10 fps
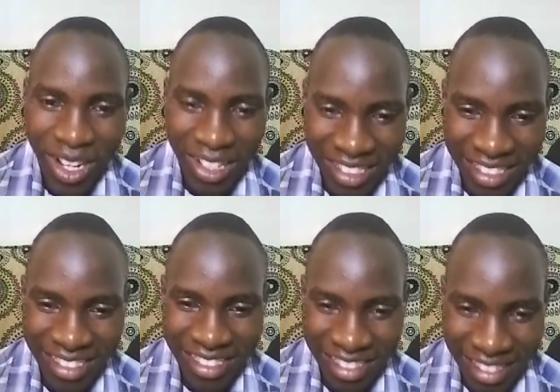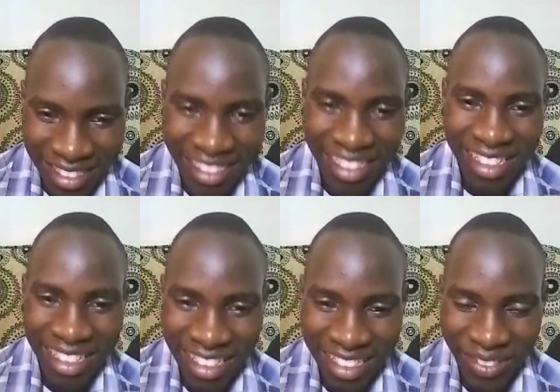wow. to speak to us.
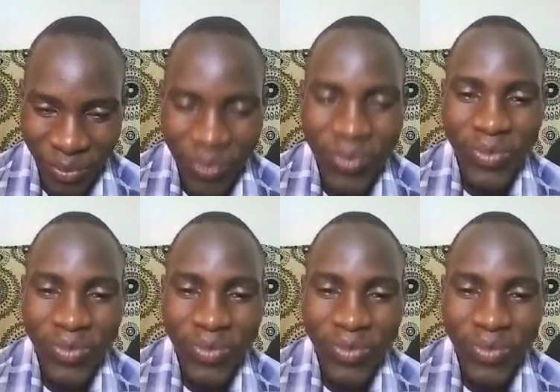And